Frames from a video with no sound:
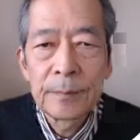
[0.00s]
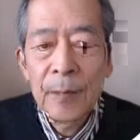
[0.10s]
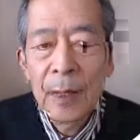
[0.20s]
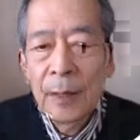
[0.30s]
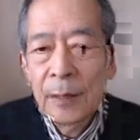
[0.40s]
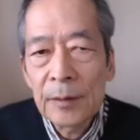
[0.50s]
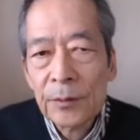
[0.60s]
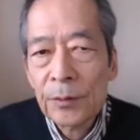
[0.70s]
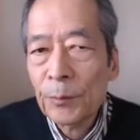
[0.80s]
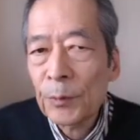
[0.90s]
The
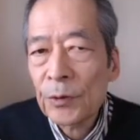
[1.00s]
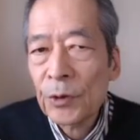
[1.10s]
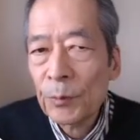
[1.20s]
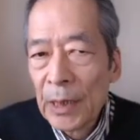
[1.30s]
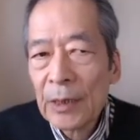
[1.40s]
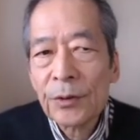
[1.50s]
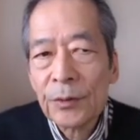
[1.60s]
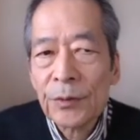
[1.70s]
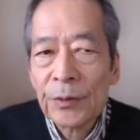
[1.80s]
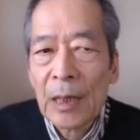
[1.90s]
simulation is
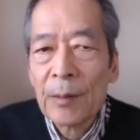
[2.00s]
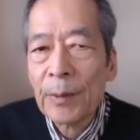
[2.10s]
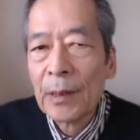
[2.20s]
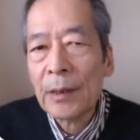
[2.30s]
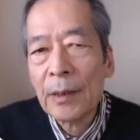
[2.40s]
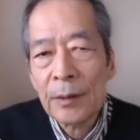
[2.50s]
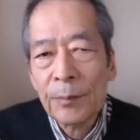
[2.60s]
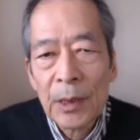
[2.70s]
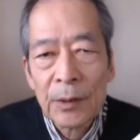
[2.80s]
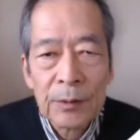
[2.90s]
done by
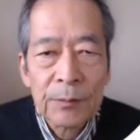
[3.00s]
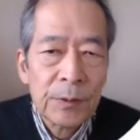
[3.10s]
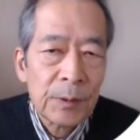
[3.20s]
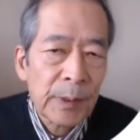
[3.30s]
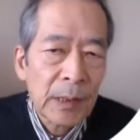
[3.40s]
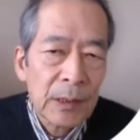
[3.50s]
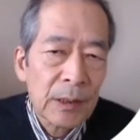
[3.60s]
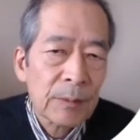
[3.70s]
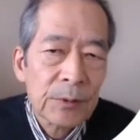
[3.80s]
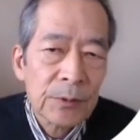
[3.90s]
eliminating free
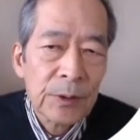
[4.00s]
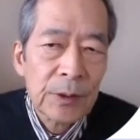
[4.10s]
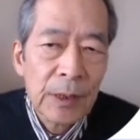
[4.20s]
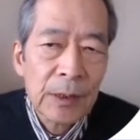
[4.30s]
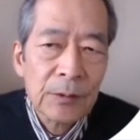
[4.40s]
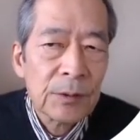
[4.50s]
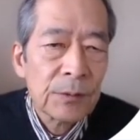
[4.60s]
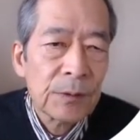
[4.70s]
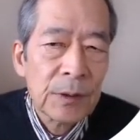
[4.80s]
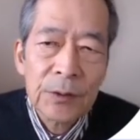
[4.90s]
variables in let
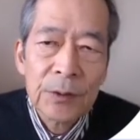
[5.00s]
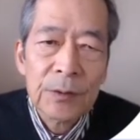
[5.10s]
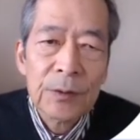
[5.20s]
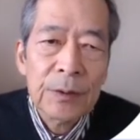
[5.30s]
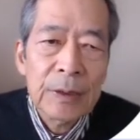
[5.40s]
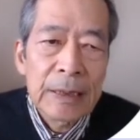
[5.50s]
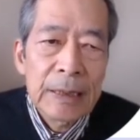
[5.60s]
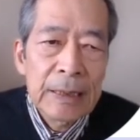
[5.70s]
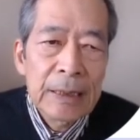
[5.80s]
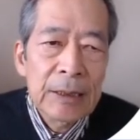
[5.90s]
definitions.
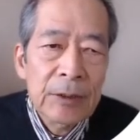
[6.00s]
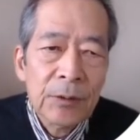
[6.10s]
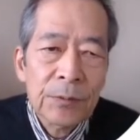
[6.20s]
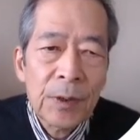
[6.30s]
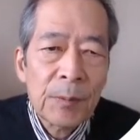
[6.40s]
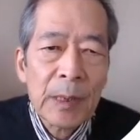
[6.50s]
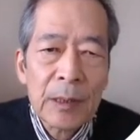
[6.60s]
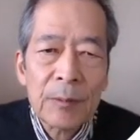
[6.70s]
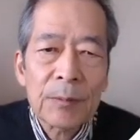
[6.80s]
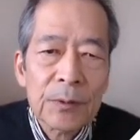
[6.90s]
So free
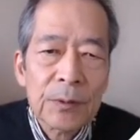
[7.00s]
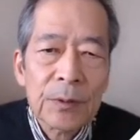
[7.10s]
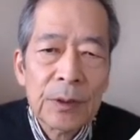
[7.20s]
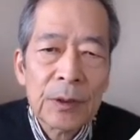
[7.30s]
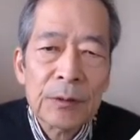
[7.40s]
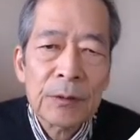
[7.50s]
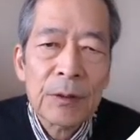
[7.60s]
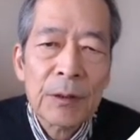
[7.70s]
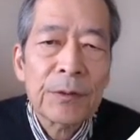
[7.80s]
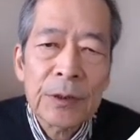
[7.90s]
variables in let
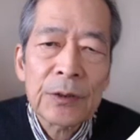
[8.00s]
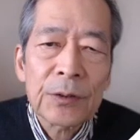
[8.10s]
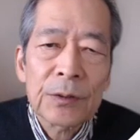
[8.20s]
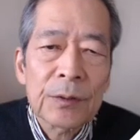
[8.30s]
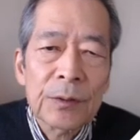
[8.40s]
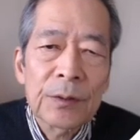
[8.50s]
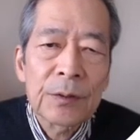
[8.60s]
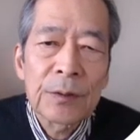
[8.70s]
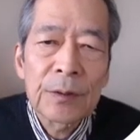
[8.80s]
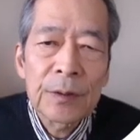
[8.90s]
definitions,
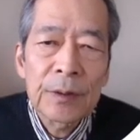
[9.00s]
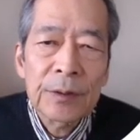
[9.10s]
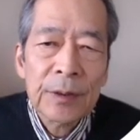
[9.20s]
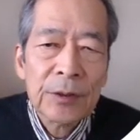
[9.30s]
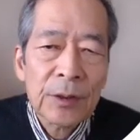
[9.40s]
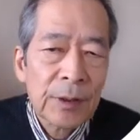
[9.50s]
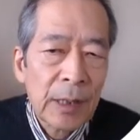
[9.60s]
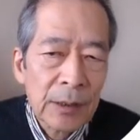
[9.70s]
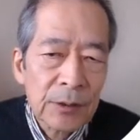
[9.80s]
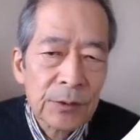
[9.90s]
such as
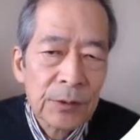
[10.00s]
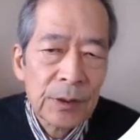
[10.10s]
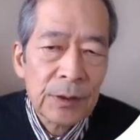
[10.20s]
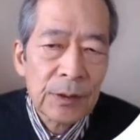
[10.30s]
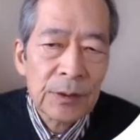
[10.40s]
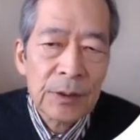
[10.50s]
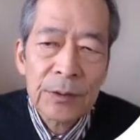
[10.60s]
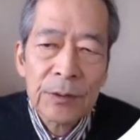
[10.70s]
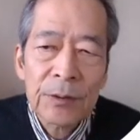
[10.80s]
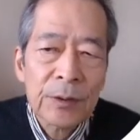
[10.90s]
x in this
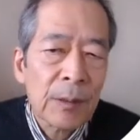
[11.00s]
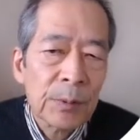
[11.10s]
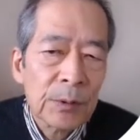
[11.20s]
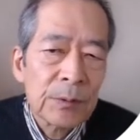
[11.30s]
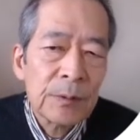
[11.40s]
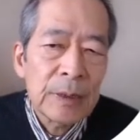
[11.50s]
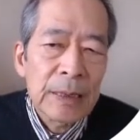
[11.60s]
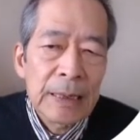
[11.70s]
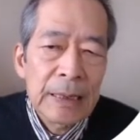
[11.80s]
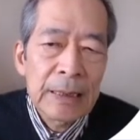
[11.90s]
example,
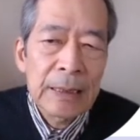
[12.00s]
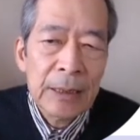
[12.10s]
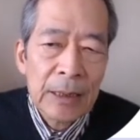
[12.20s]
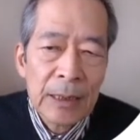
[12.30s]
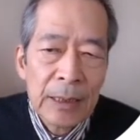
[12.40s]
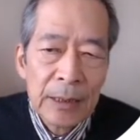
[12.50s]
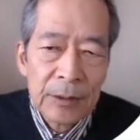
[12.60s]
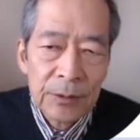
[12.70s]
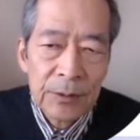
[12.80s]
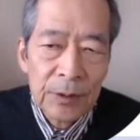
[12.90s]
here x,
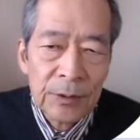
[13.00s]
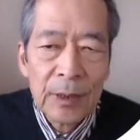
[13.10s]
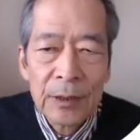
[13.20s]
this x is